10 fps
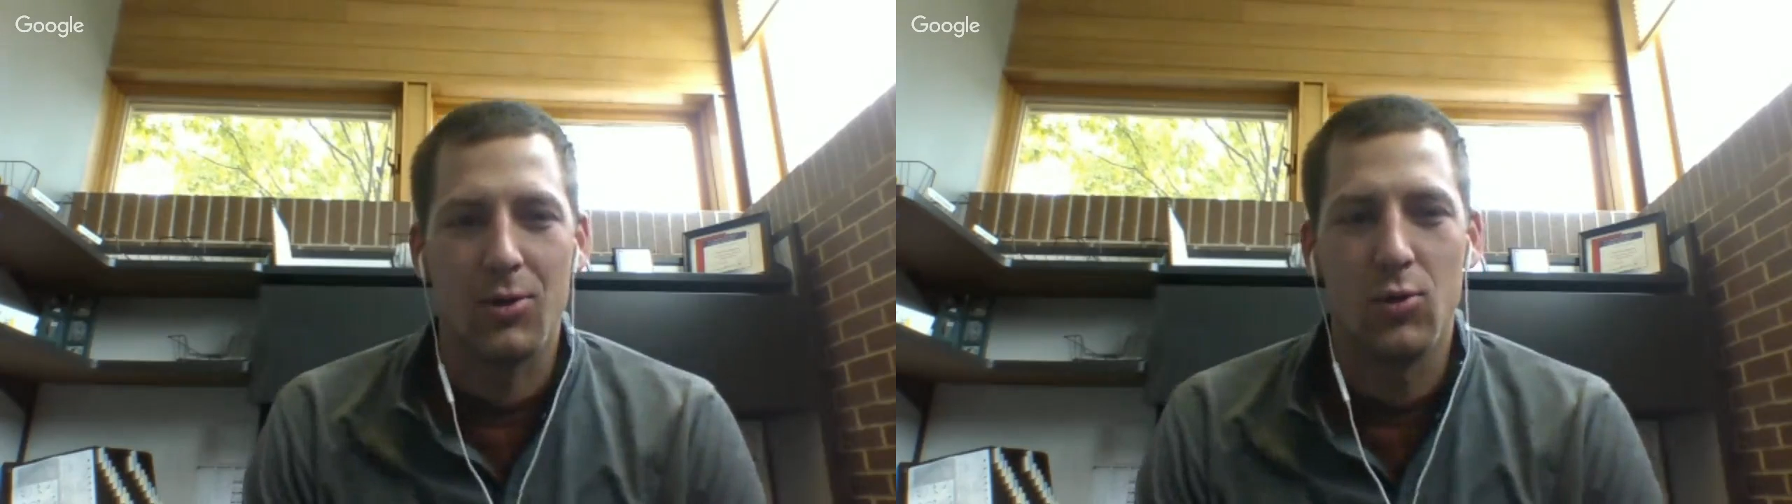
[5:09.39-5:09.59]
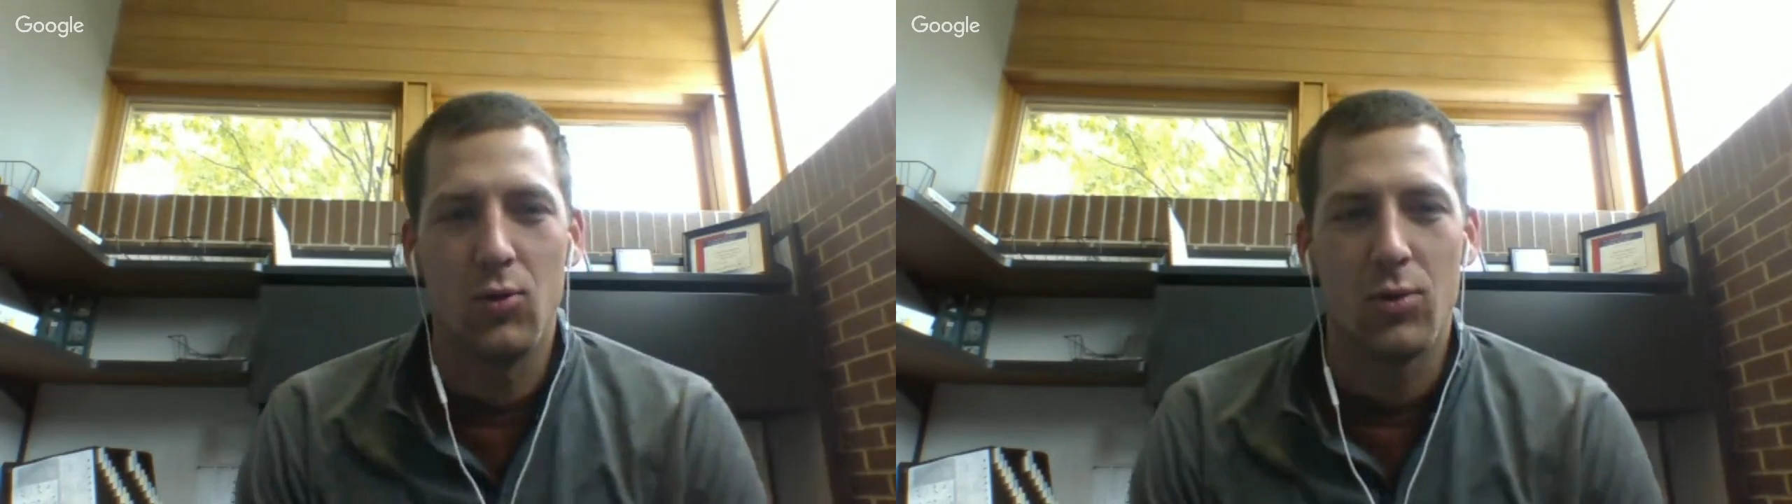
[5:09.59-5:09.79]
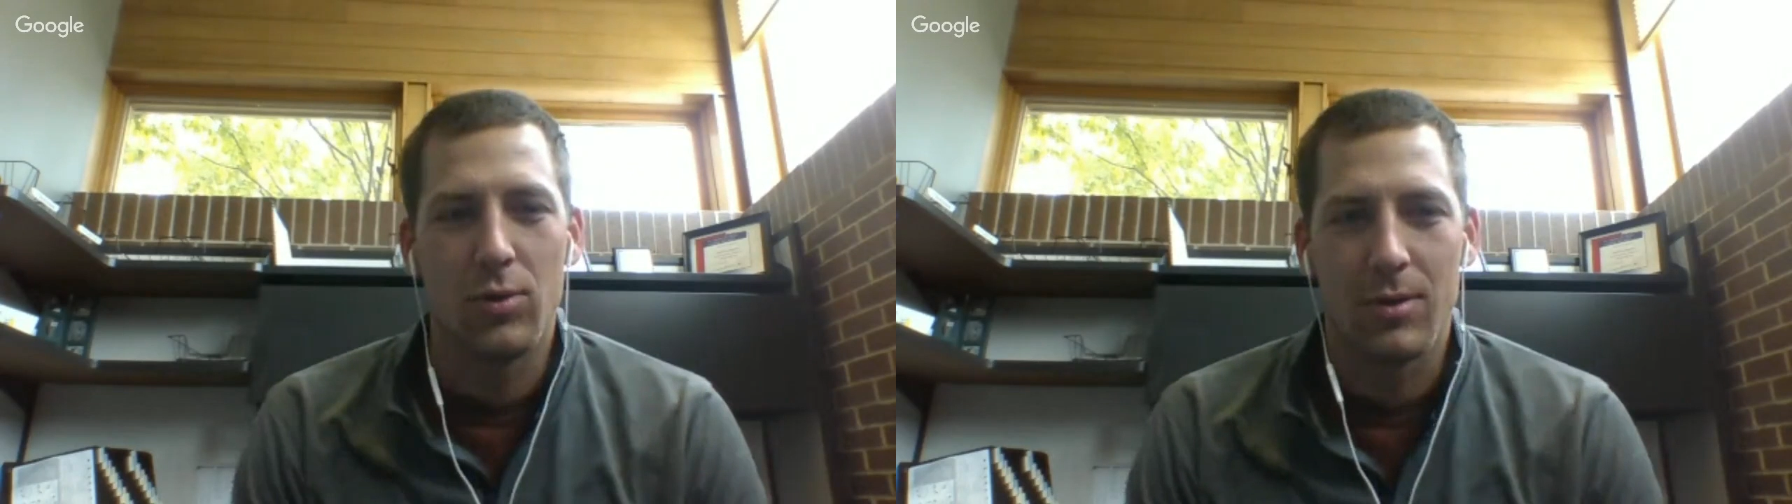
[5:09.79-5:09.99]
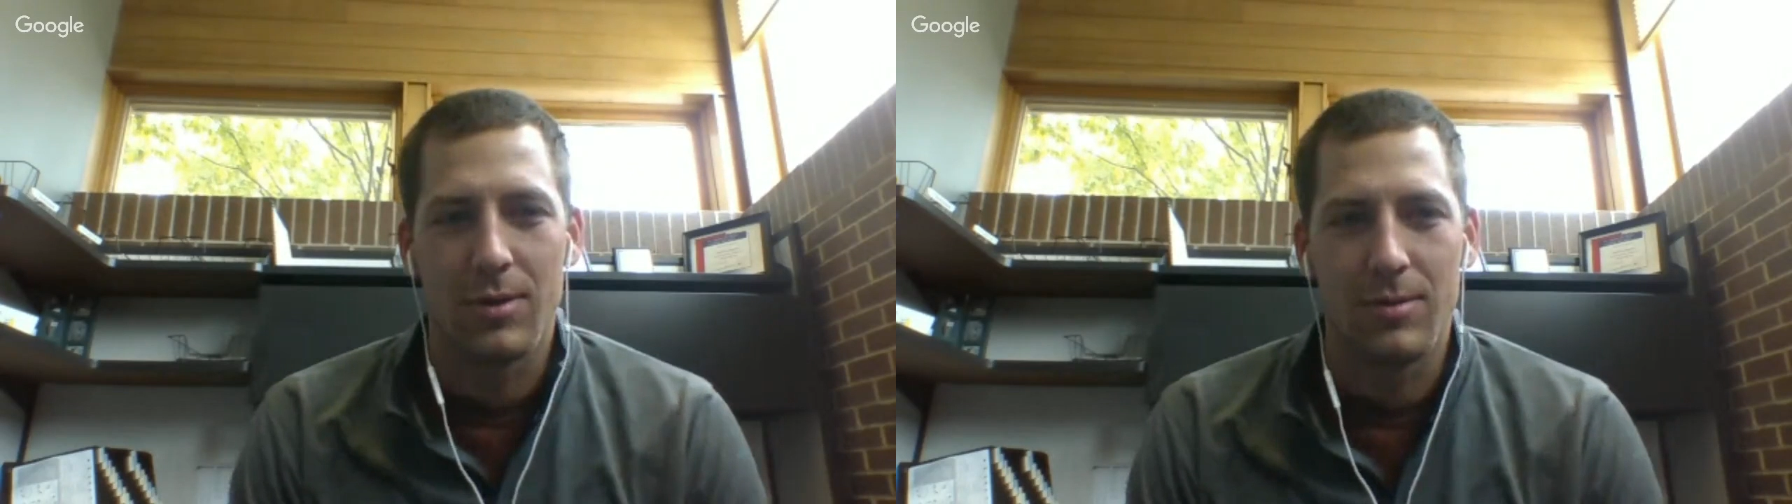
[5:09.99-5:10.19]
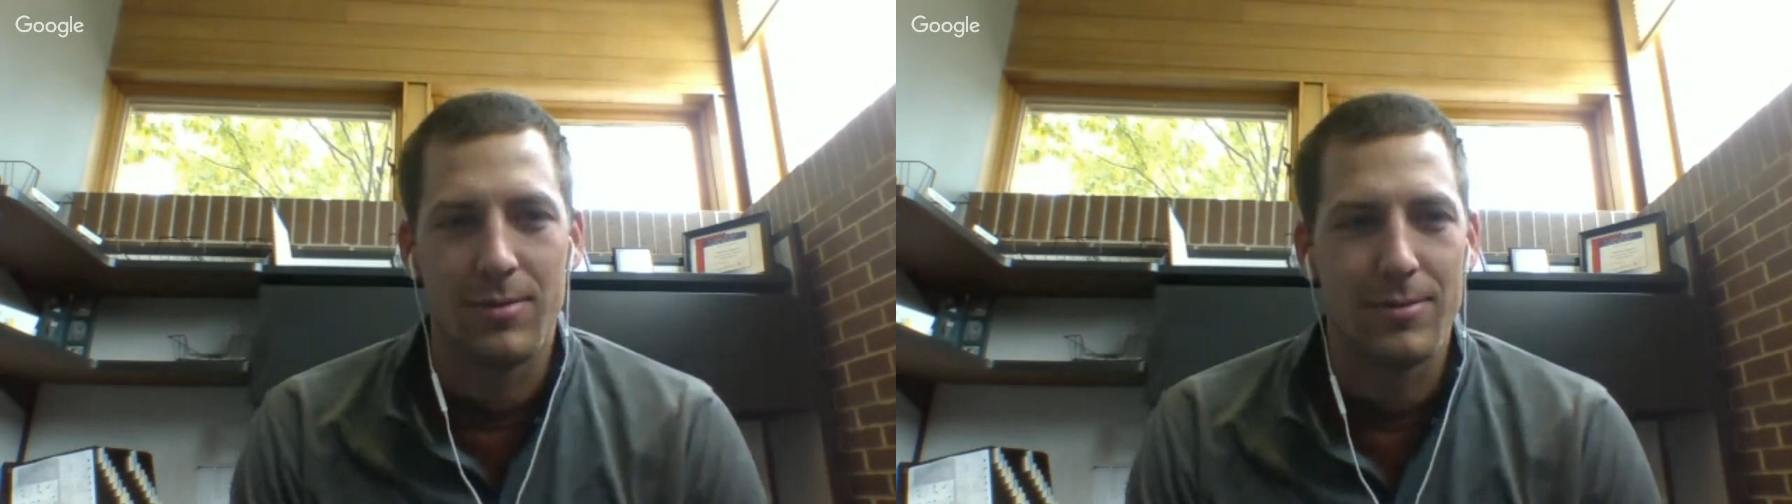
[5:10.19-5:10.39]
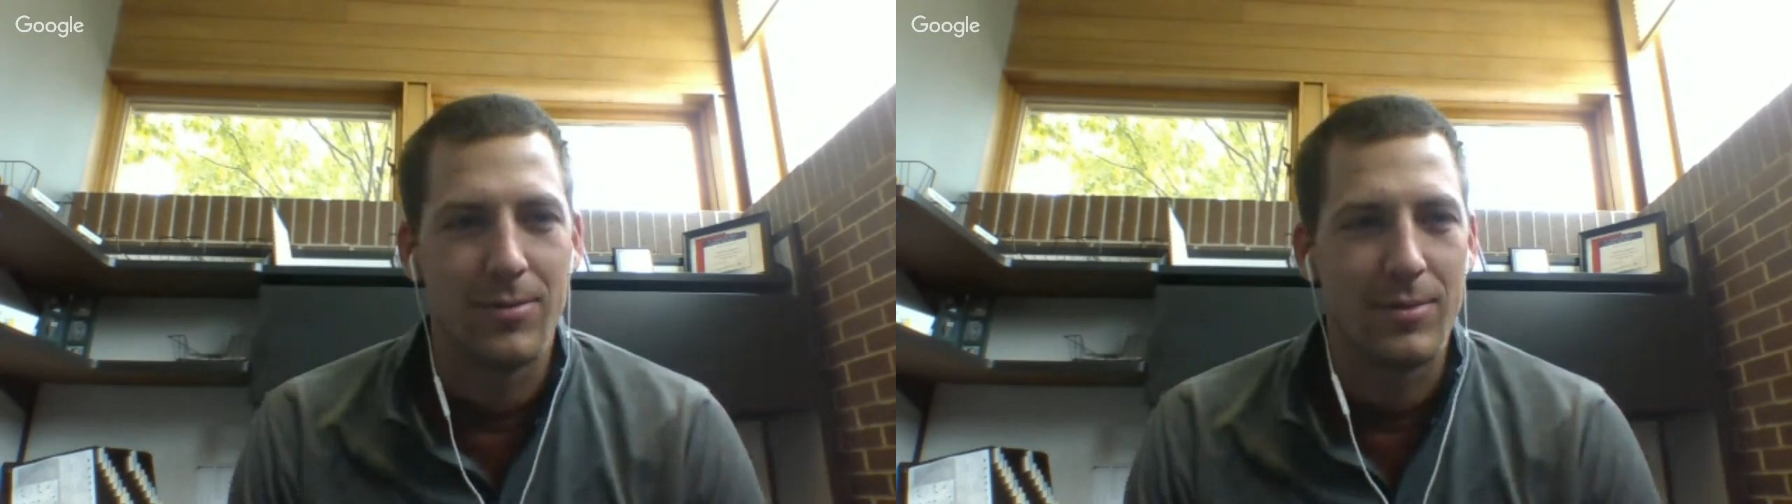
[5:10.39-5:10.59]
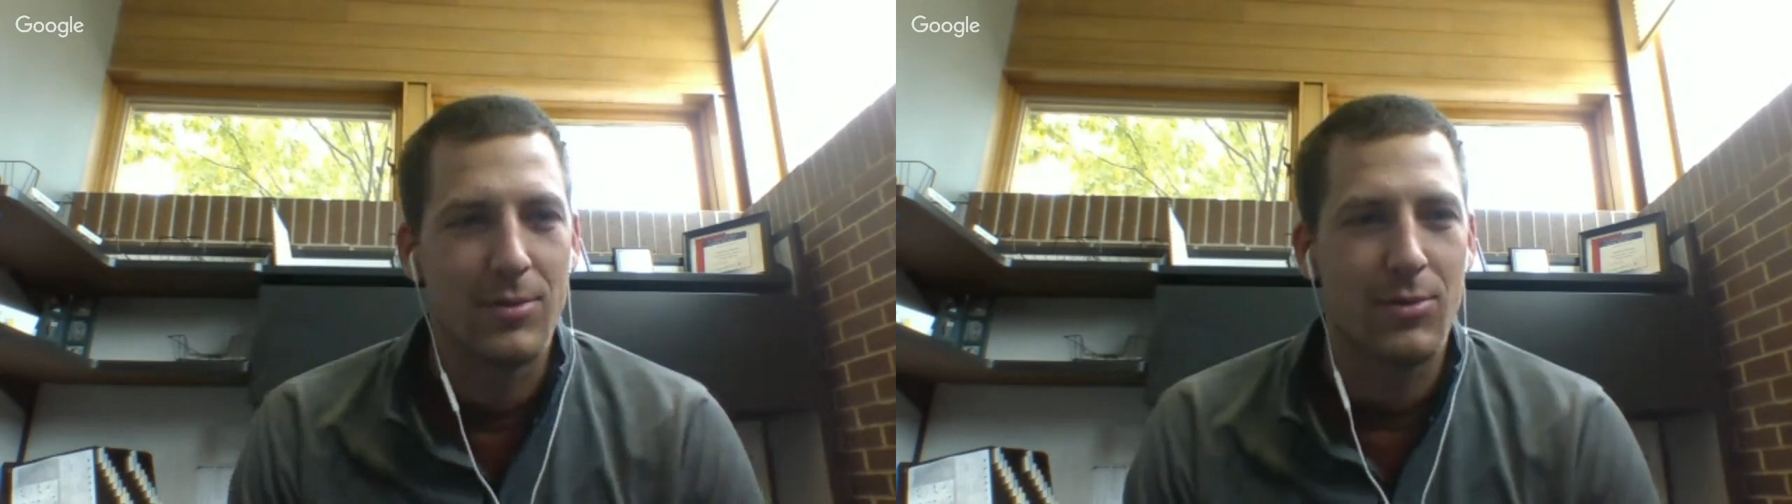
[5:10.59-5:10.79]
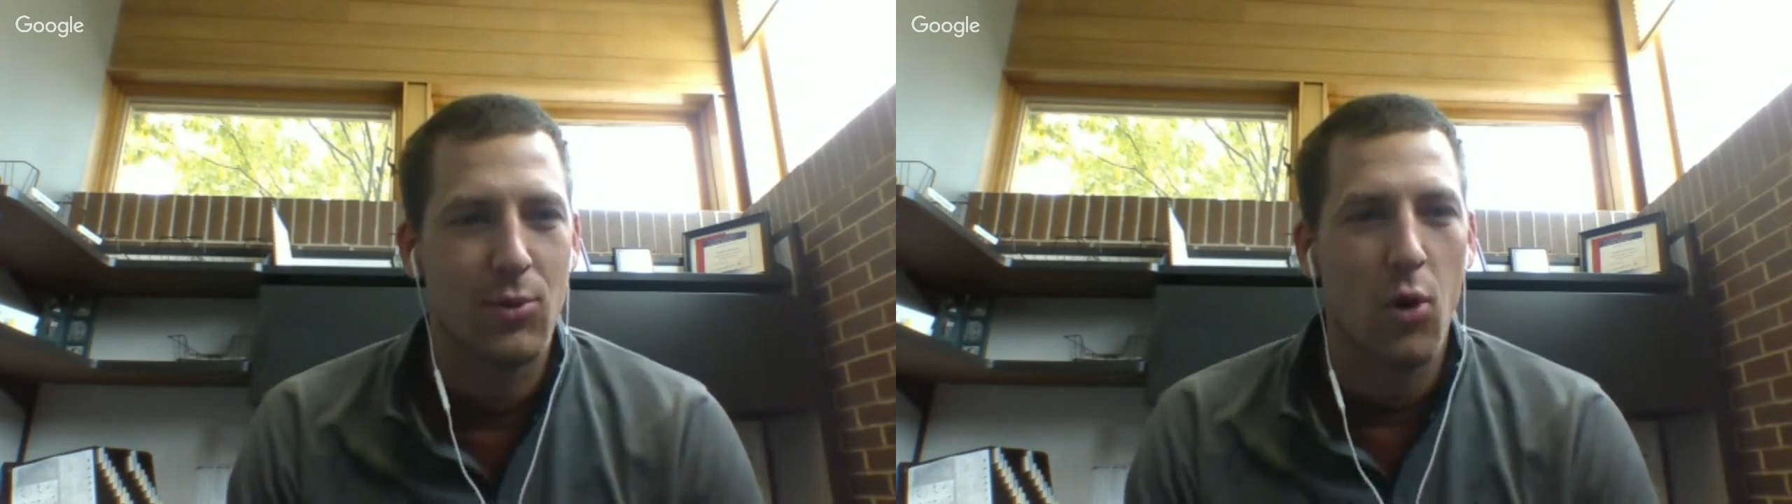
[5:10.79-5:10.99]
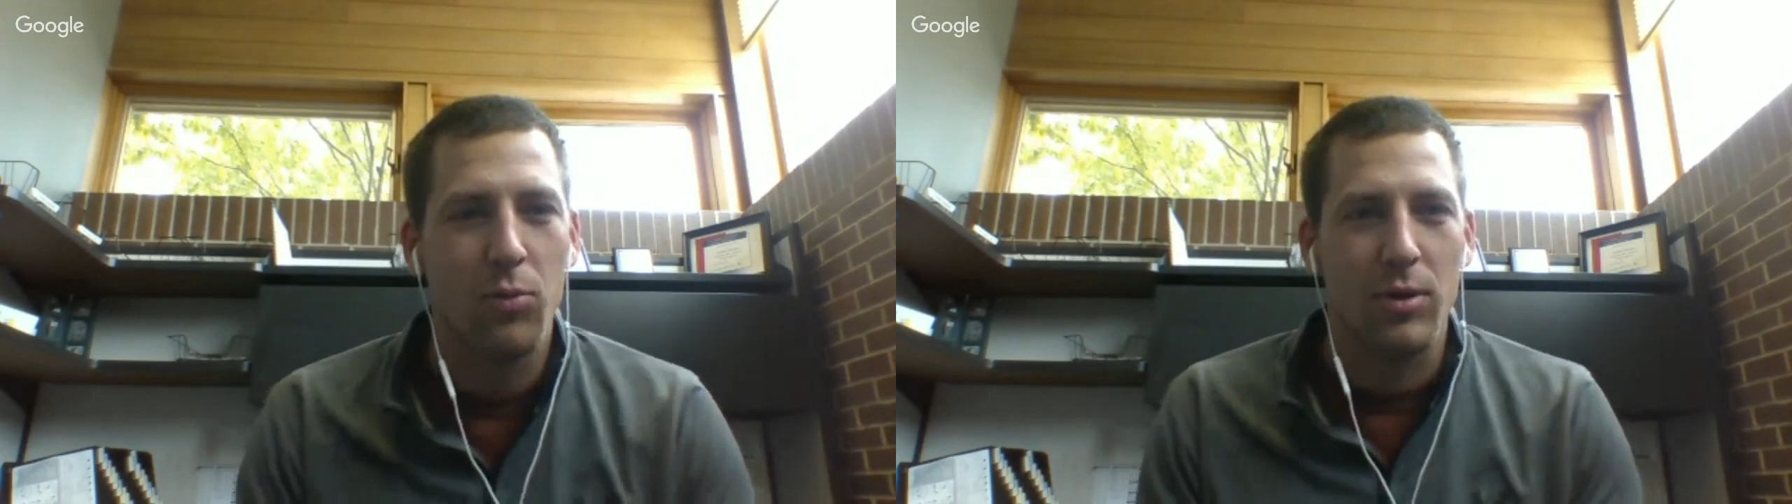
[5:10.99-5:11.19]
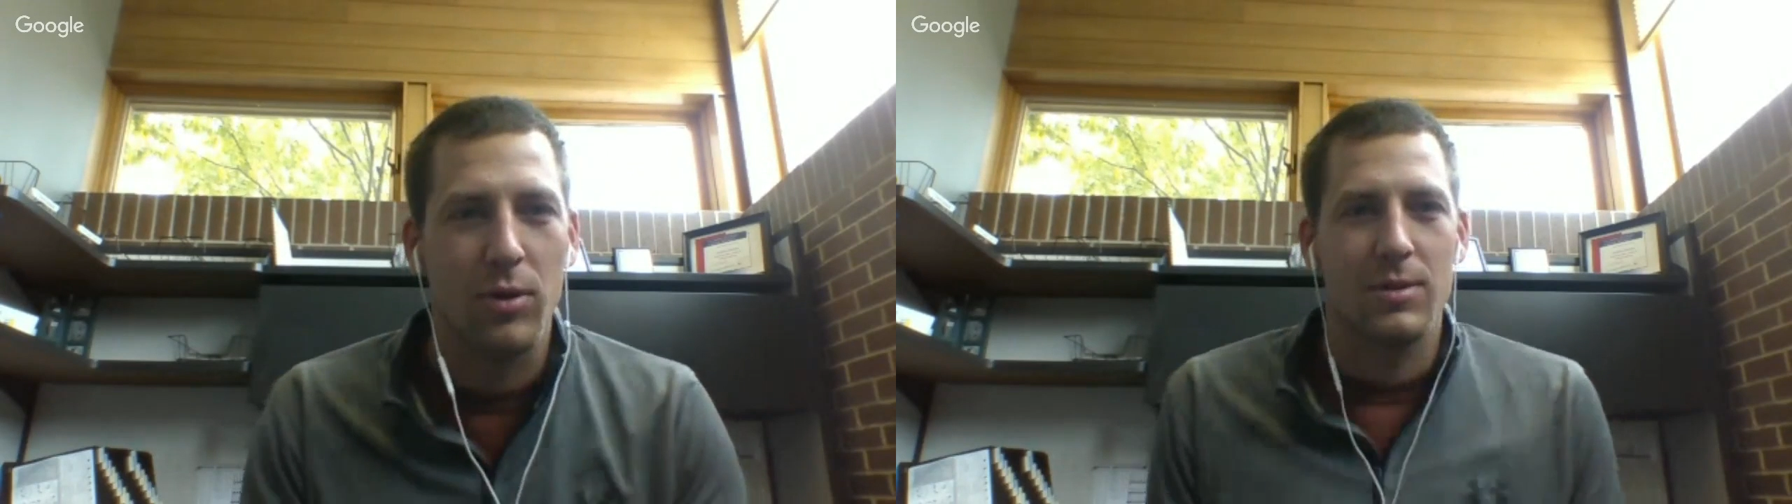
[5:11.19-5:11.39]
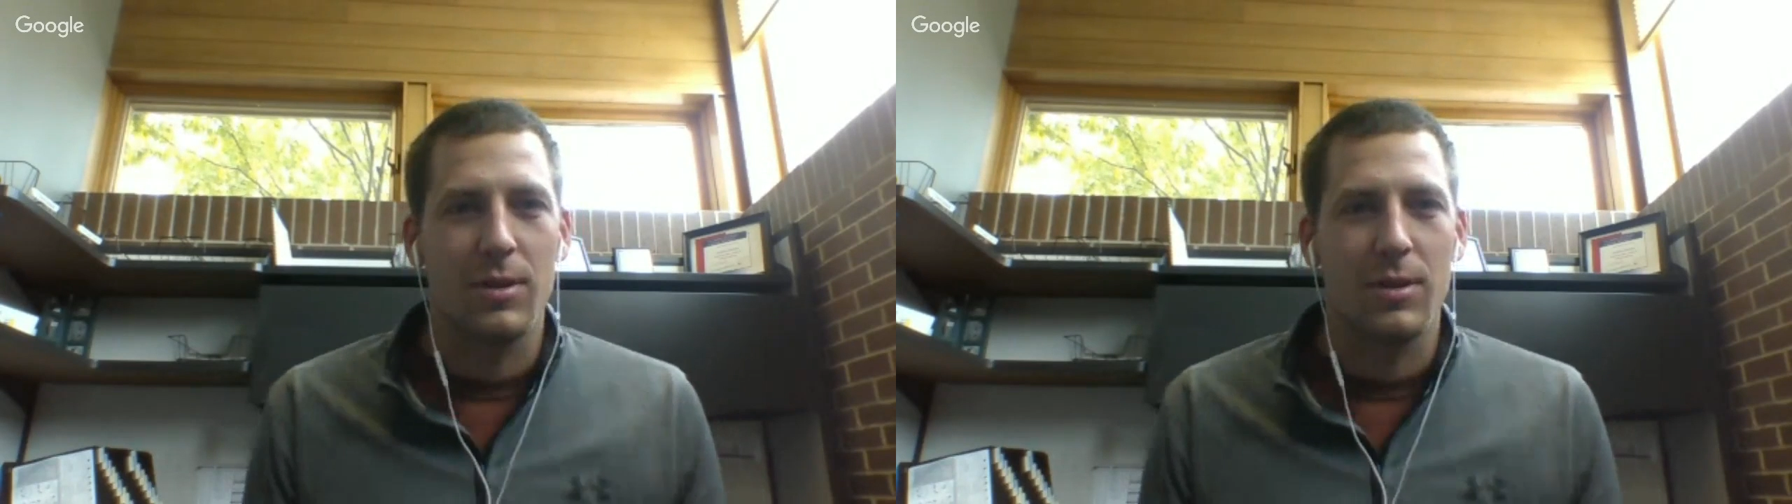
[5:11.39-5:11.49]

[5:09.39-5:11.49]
Google and Chromebooks.